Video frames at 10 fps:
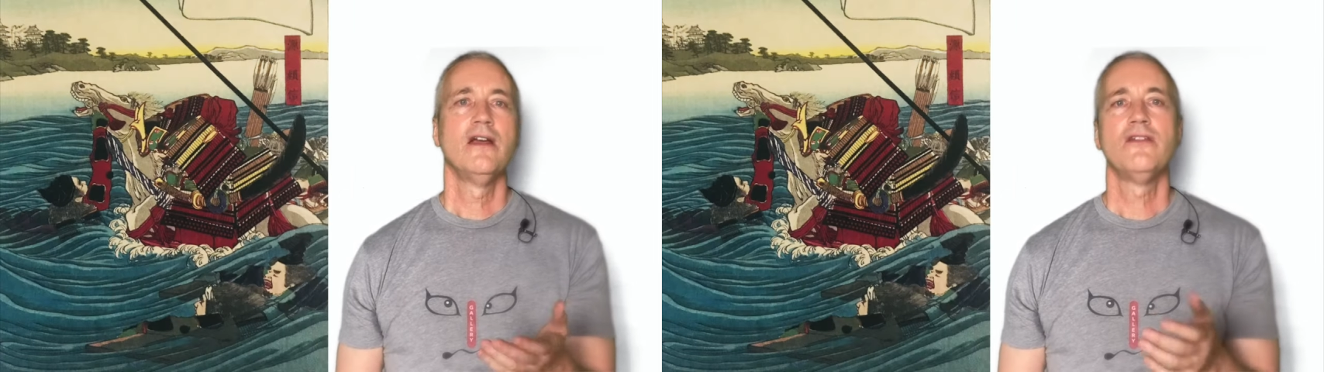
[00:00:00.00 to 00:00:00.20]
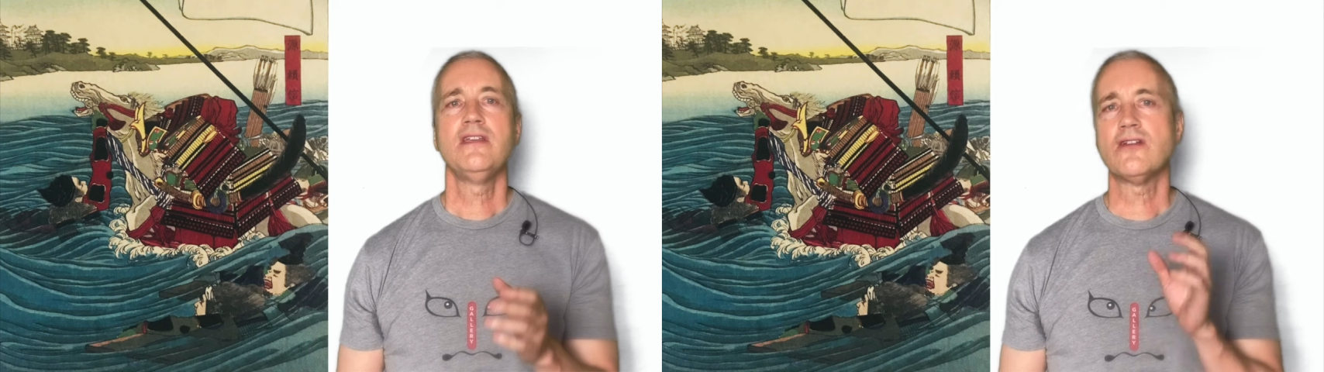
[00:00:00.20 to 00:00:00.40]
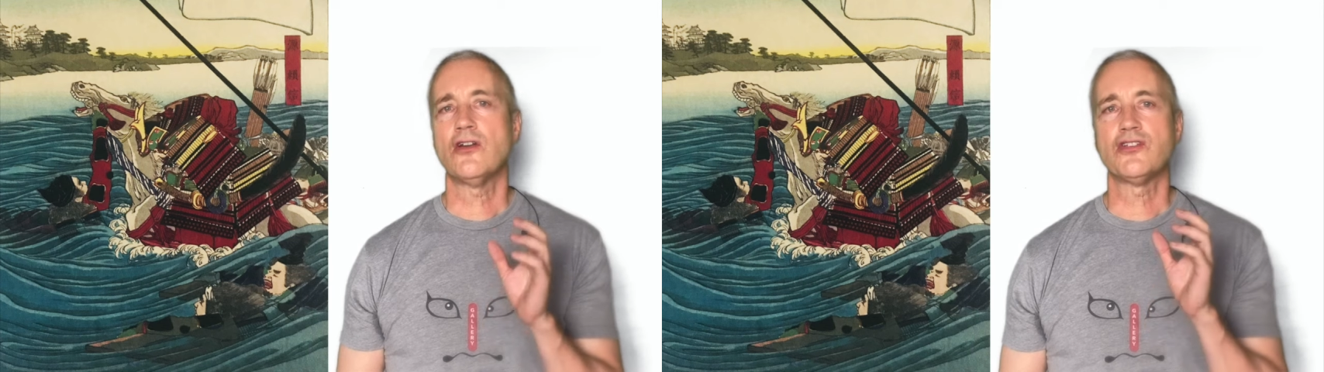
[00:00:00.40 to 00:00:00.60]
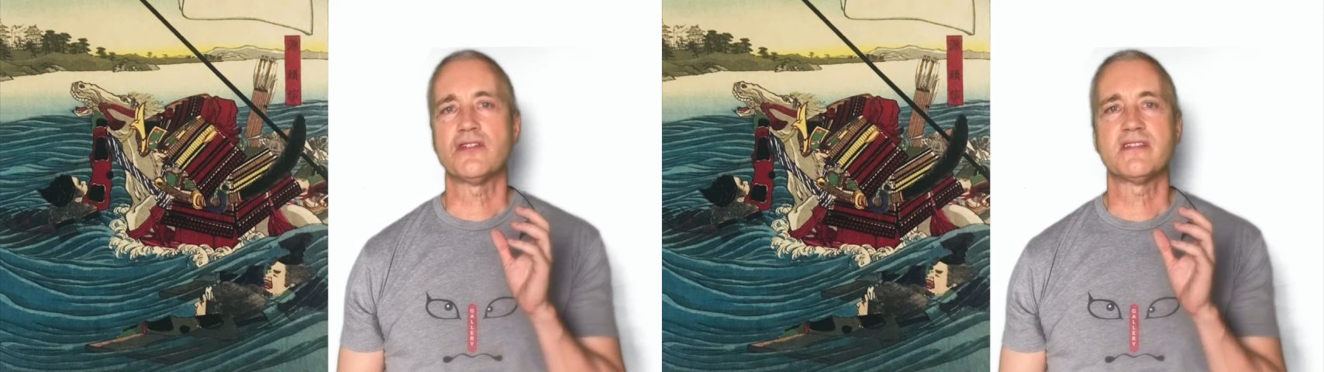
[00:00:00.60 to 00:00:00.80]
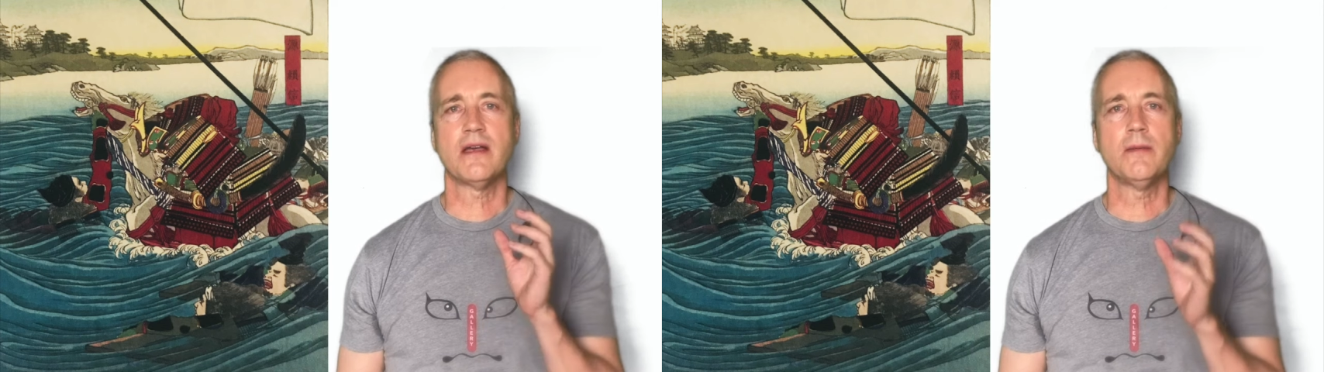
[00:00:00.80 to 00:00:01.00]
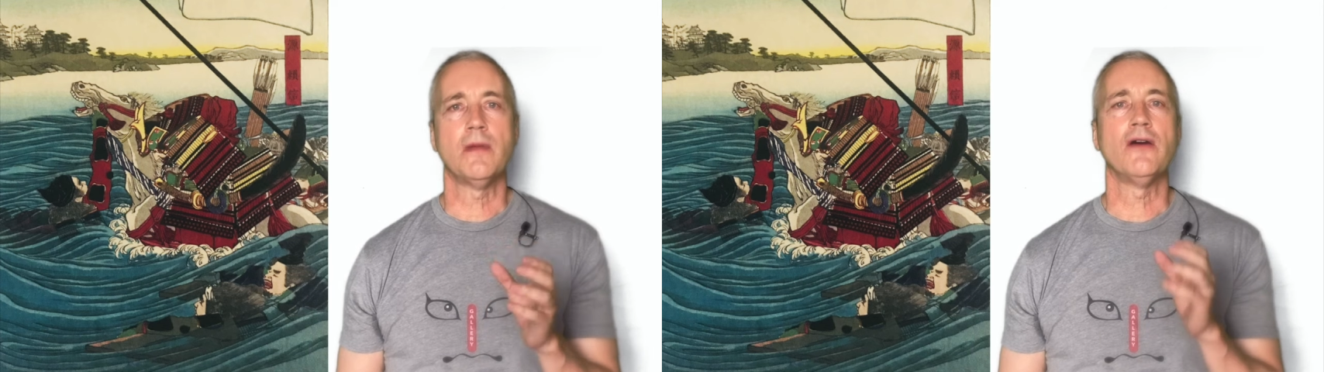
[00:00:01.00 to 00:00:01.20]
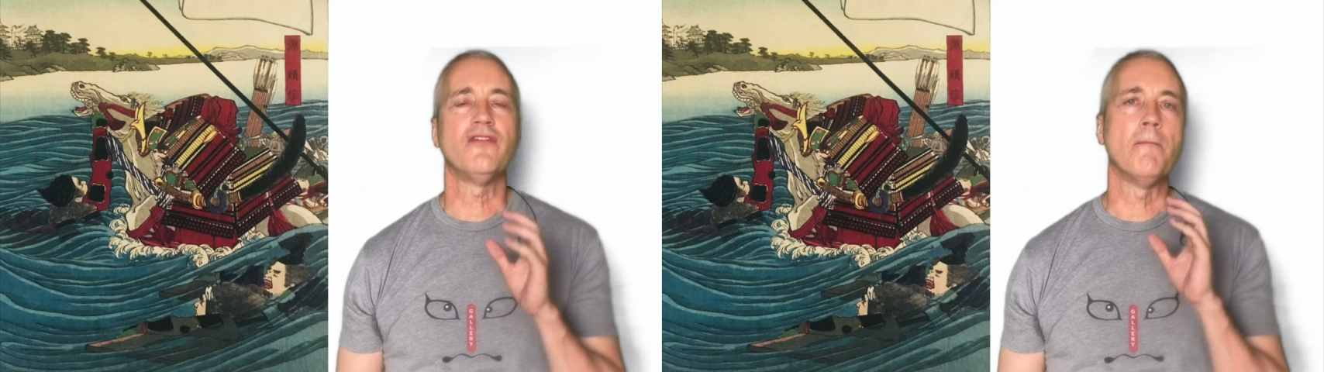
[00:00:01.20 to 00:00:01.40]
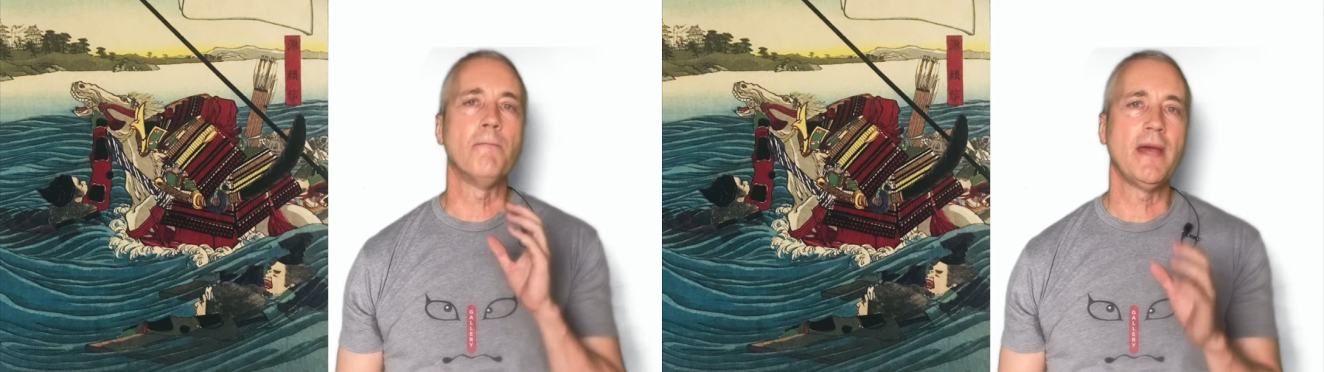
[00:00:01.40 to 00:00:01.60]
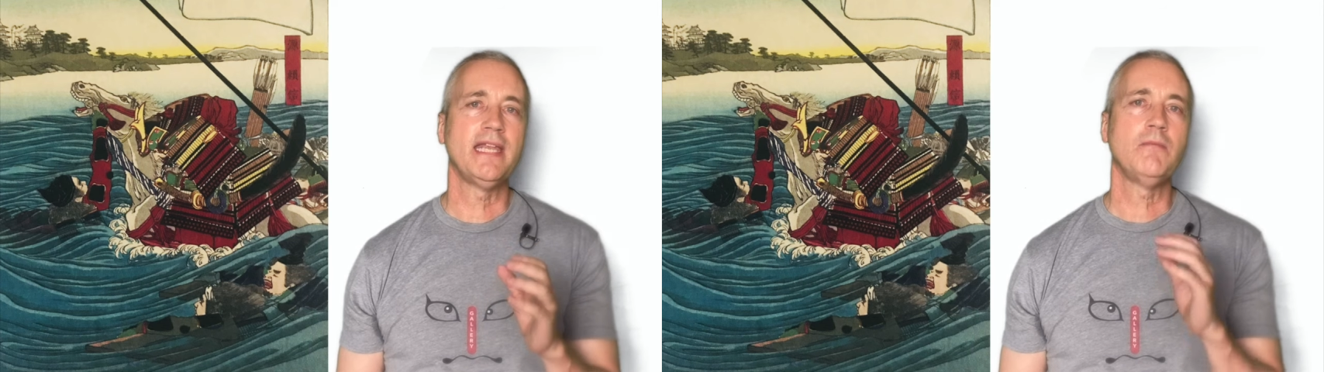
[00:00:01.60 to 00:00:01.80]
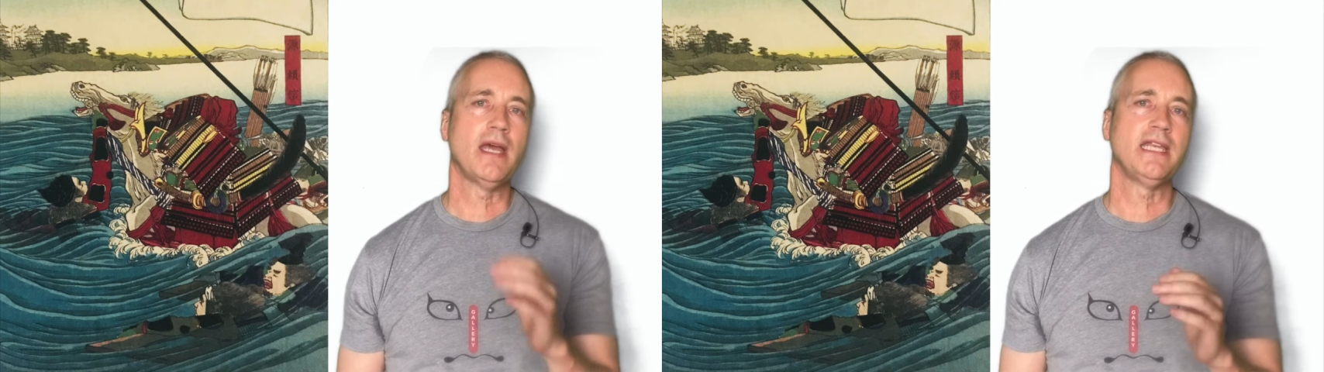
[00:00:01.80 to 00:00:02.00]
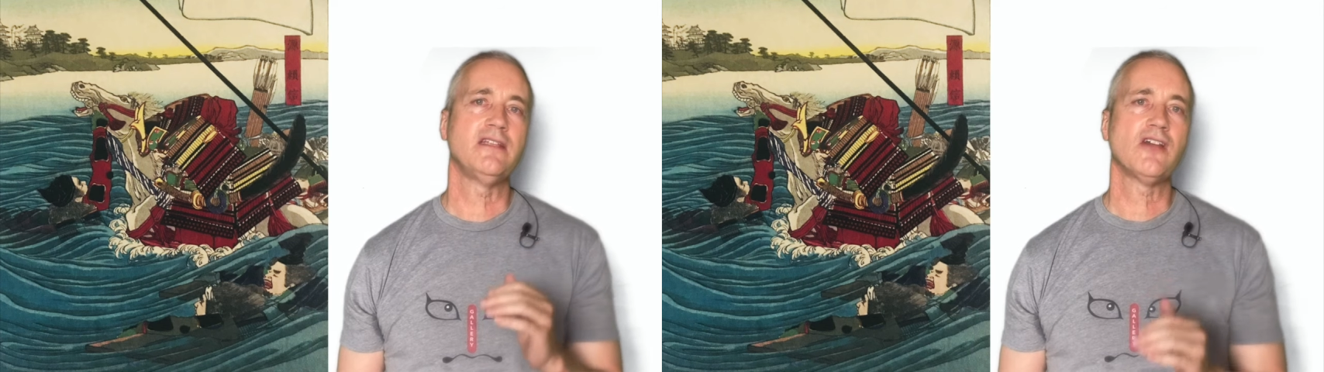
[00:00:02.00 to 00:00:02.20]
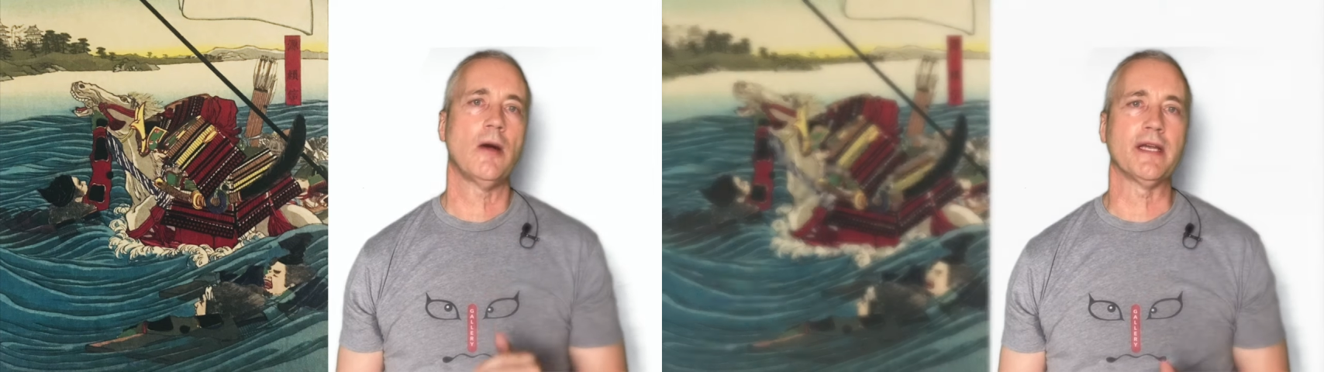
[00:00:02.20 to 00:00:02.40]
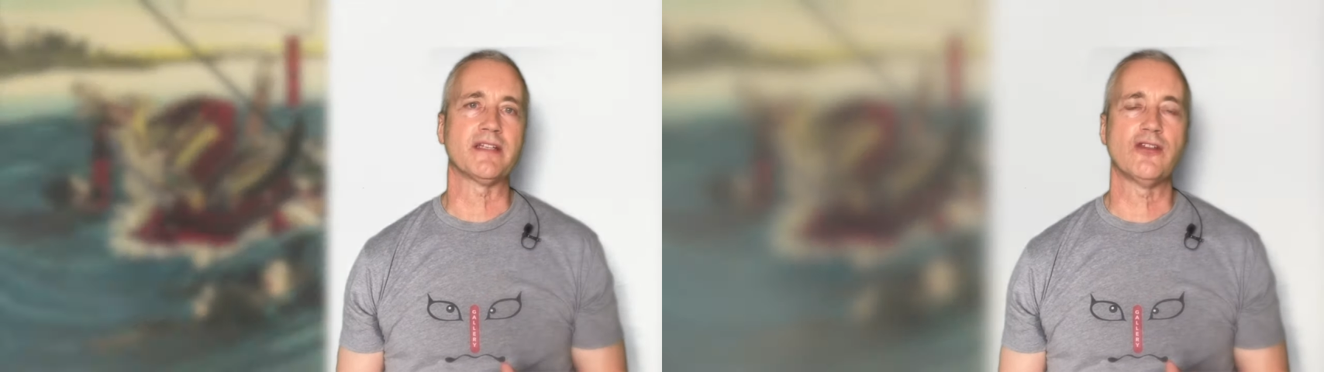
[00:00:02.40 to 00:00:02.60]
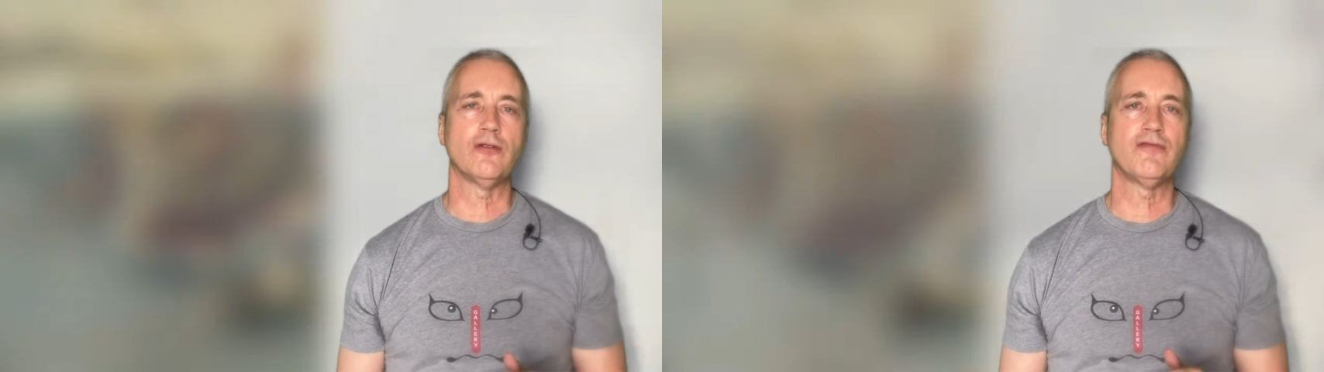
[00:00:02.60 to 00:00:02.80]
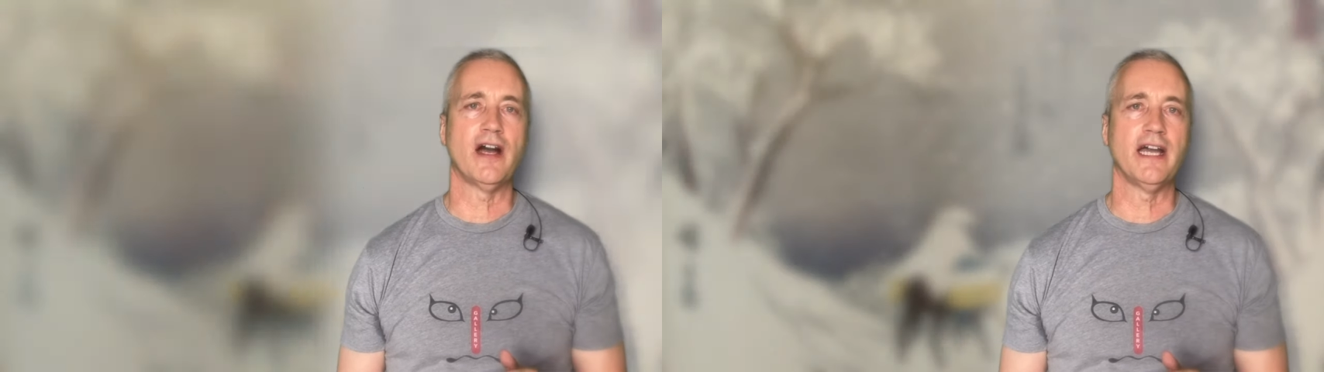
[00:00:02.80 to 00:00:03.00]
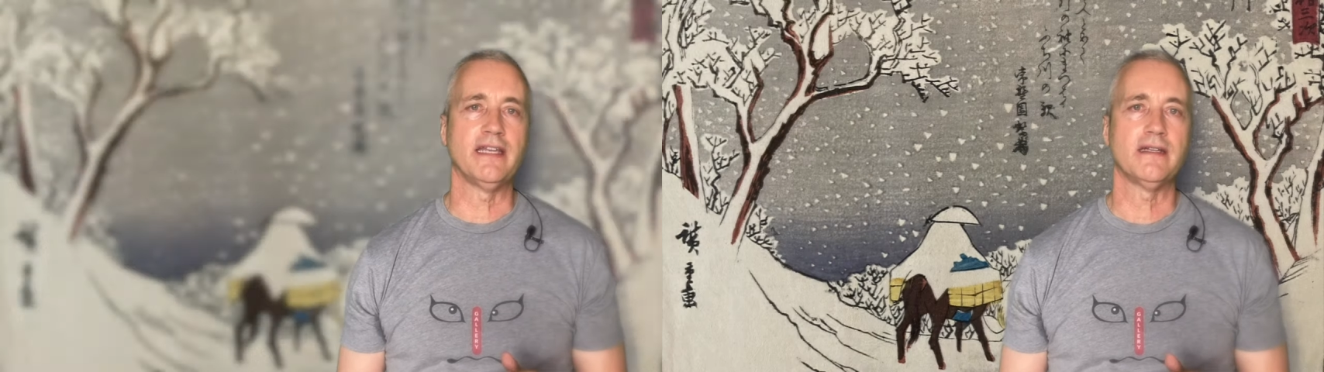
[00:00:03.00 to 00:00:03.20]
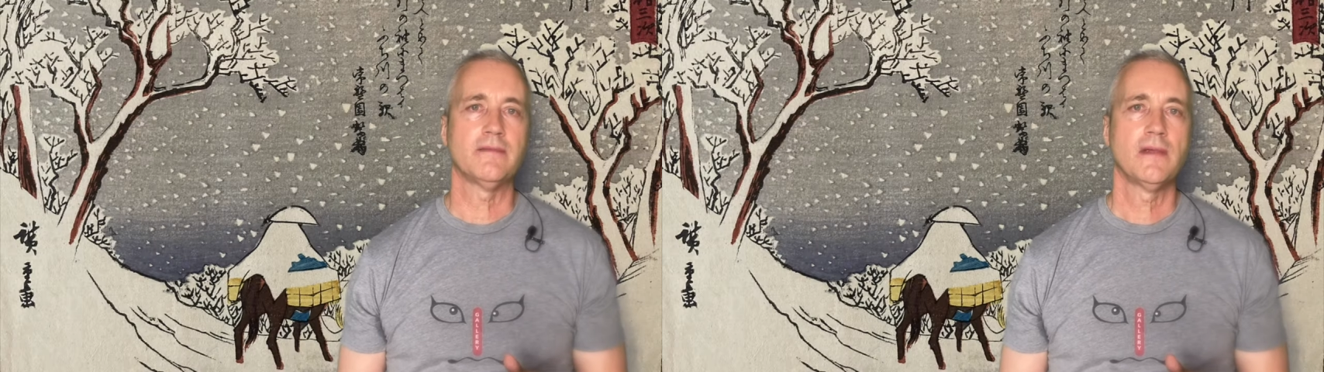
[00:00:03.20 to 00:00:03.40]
These are just some of the many, many topics you'll find.